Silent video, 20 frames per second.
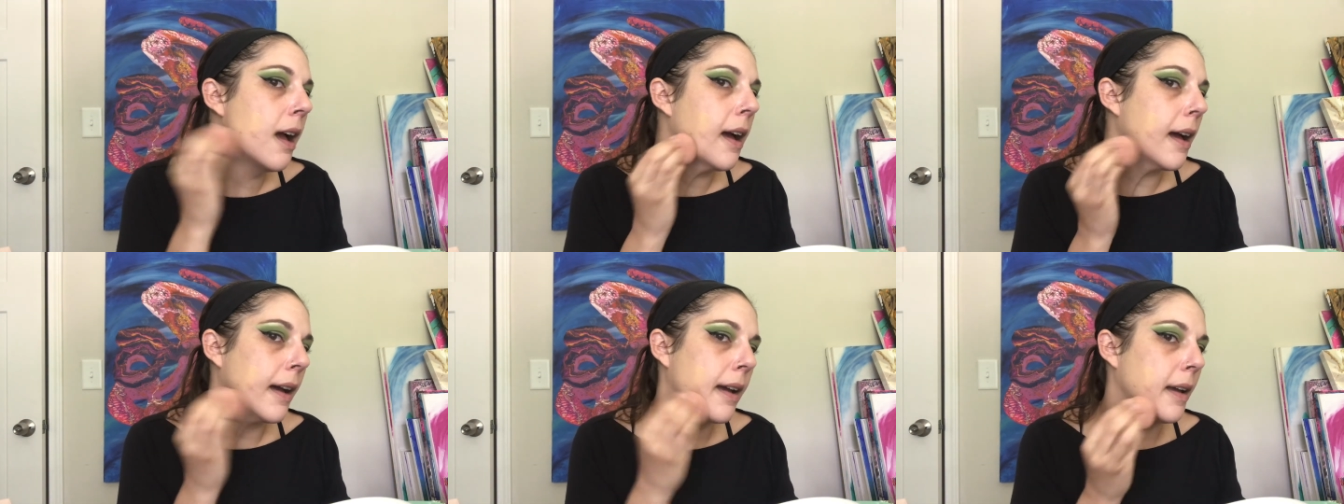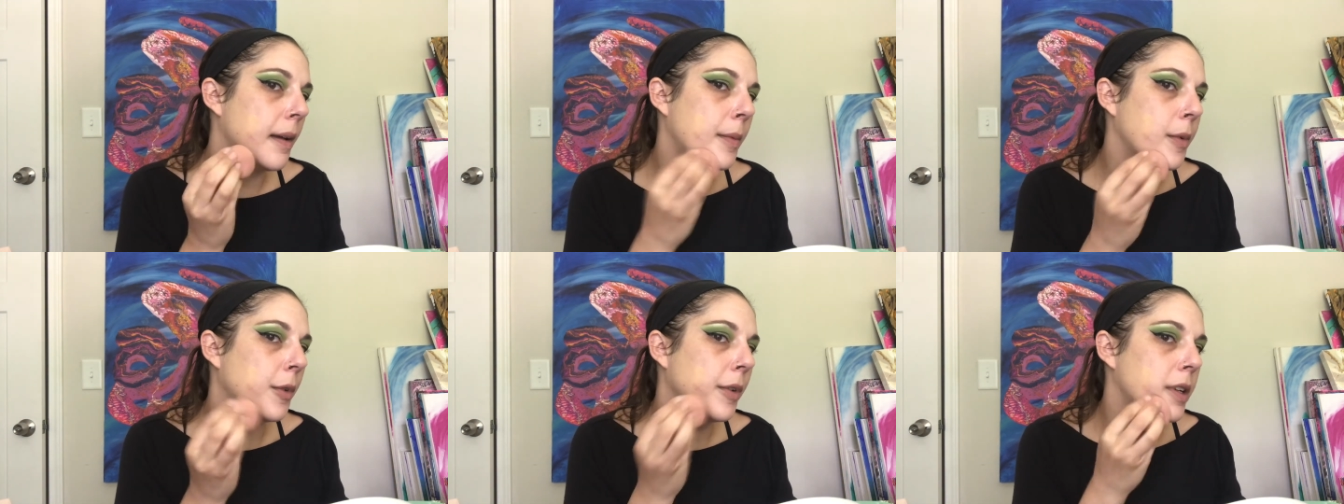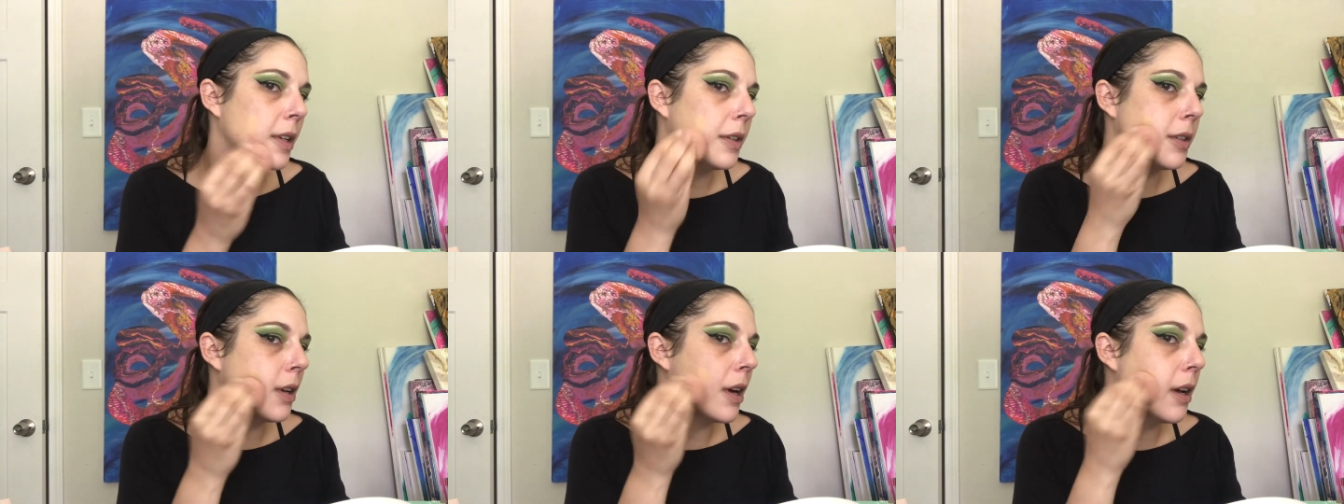I am going
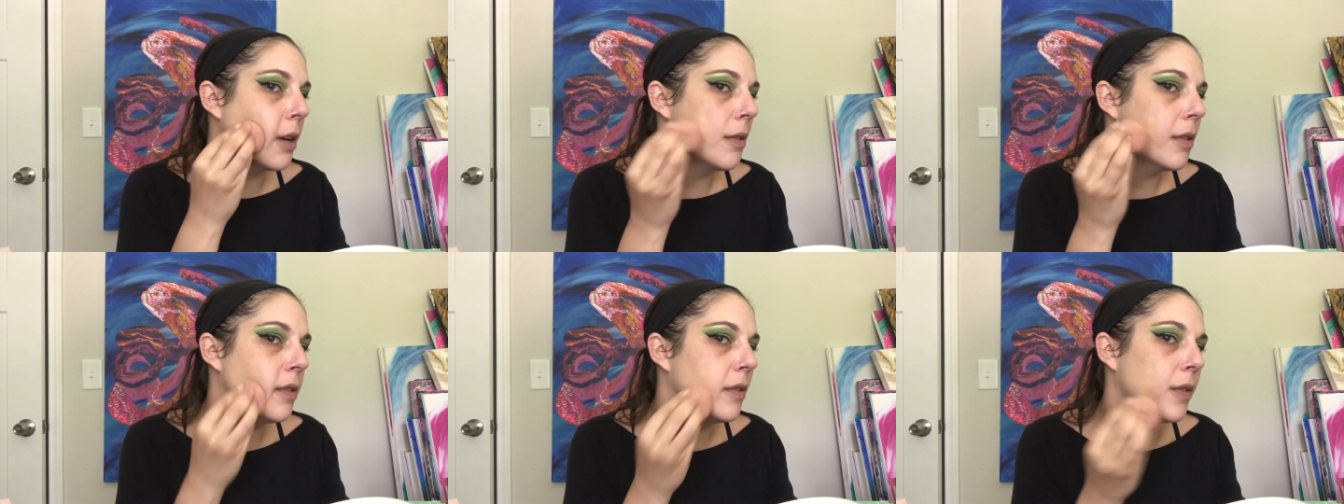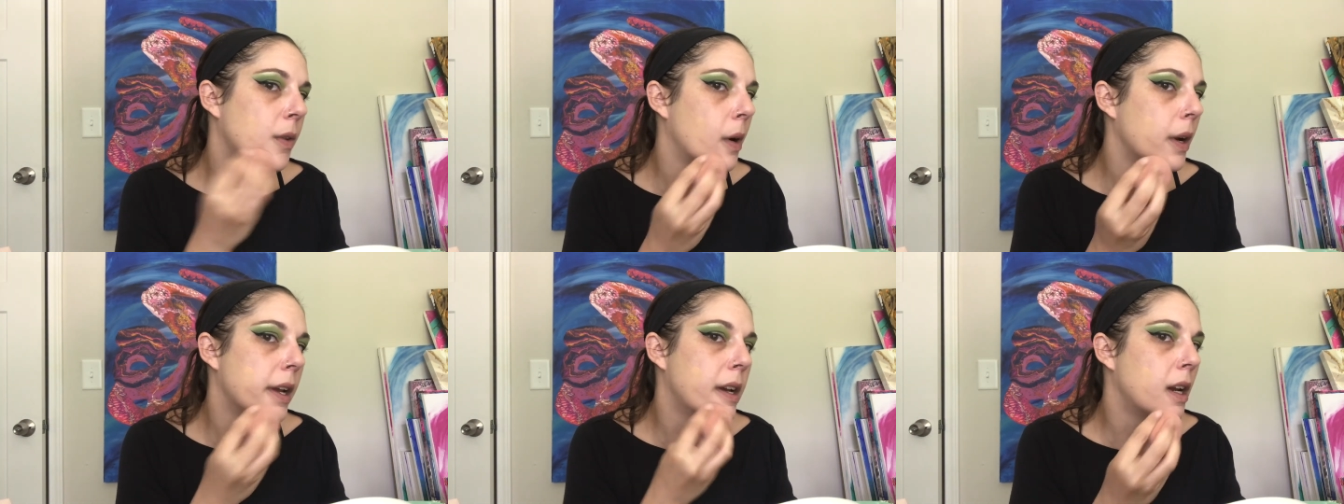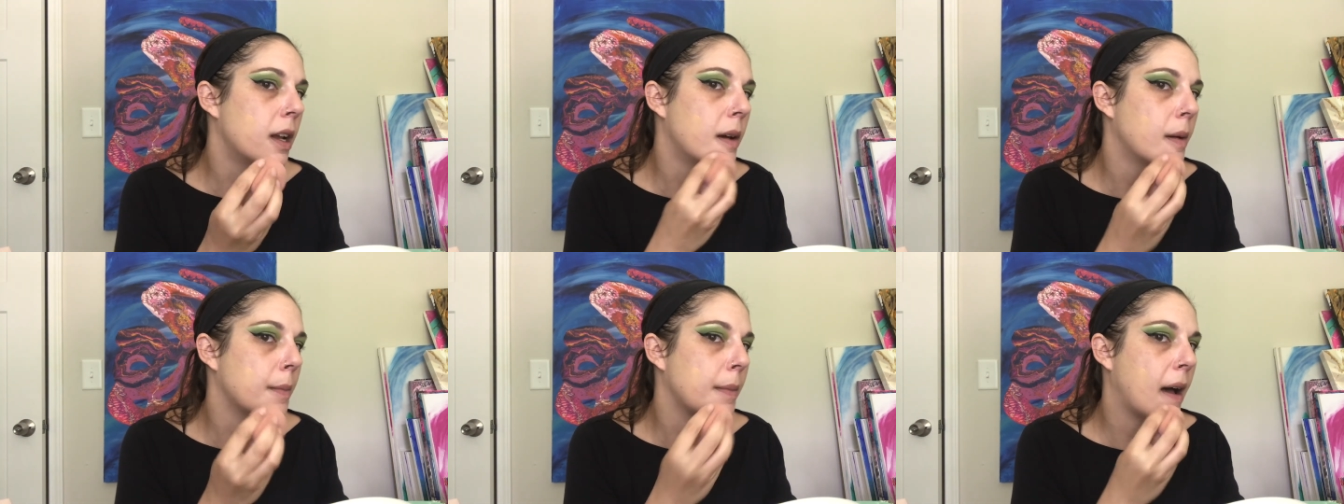to try to avoid
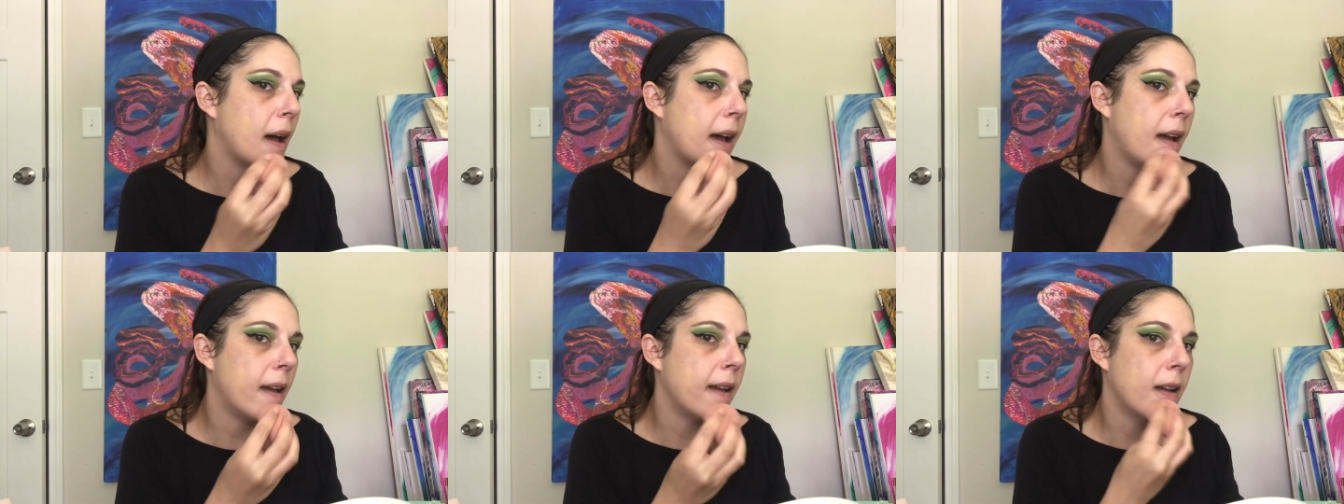my